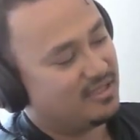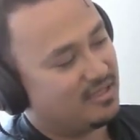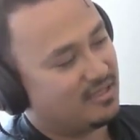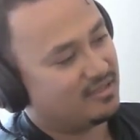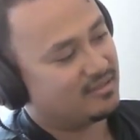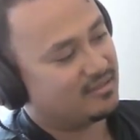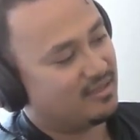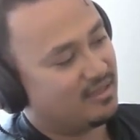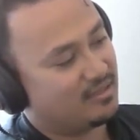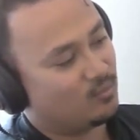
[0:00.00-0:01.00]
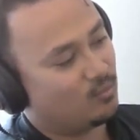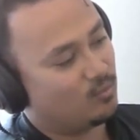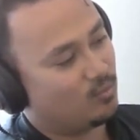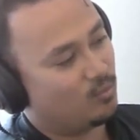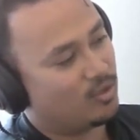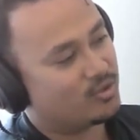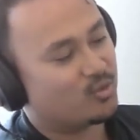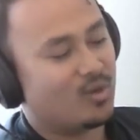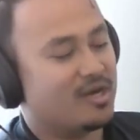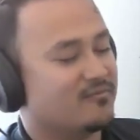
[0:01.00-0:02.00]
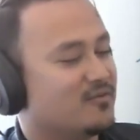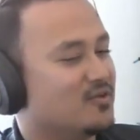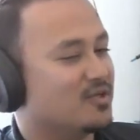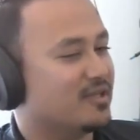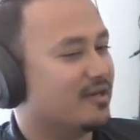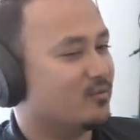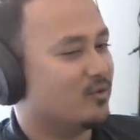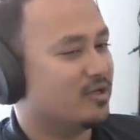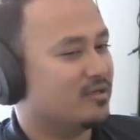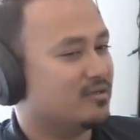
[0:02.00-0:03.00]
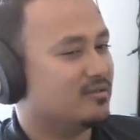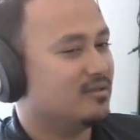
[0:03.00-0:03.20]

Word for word: and I wonder why I'm feeling that way.